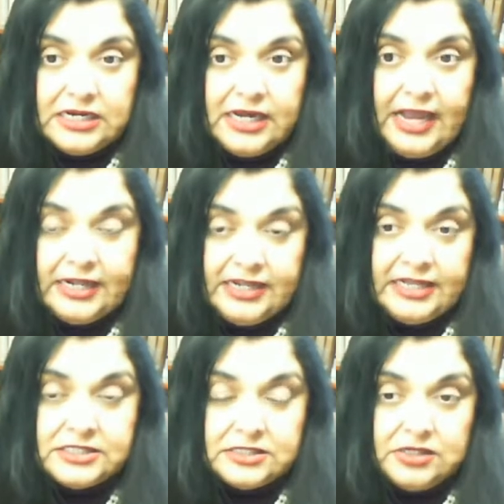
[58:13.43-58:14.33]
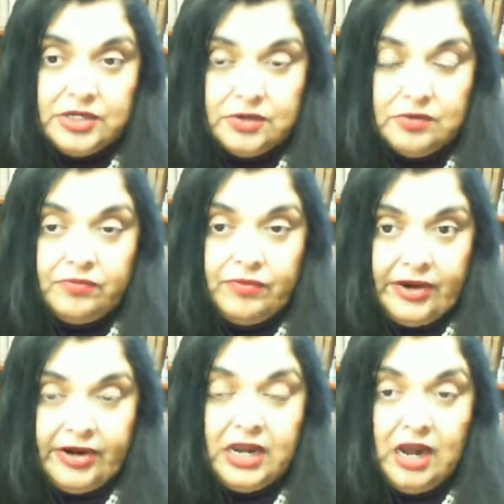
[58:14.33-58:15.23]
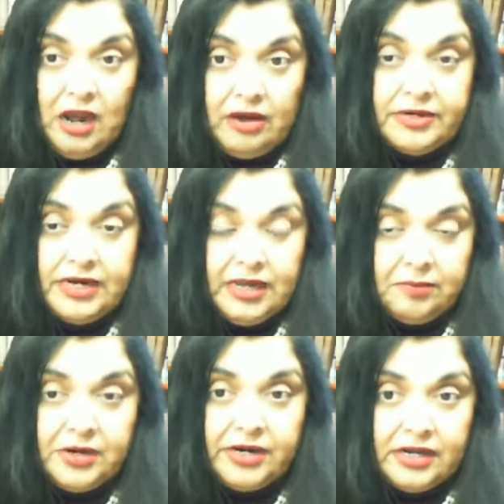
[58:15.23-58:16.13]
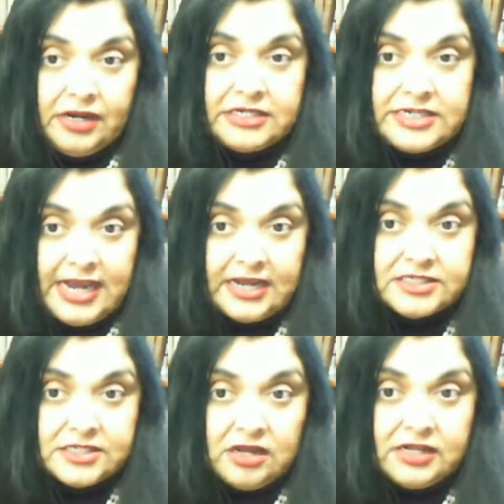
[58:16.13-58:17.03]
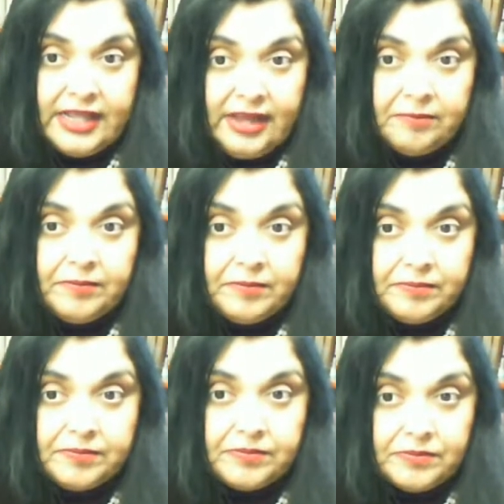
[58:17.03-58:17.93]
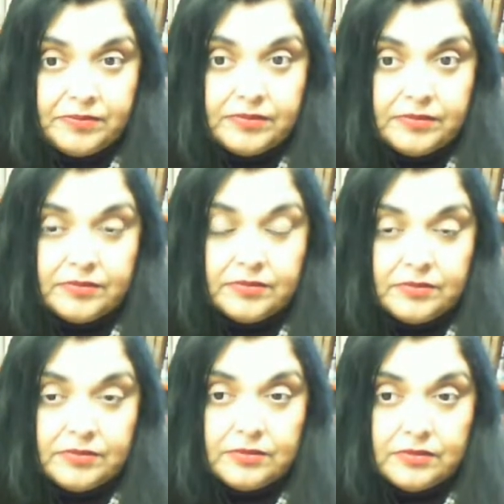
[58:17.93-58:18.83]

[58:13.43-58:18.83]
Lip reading: and these very cowardly political attacks on them.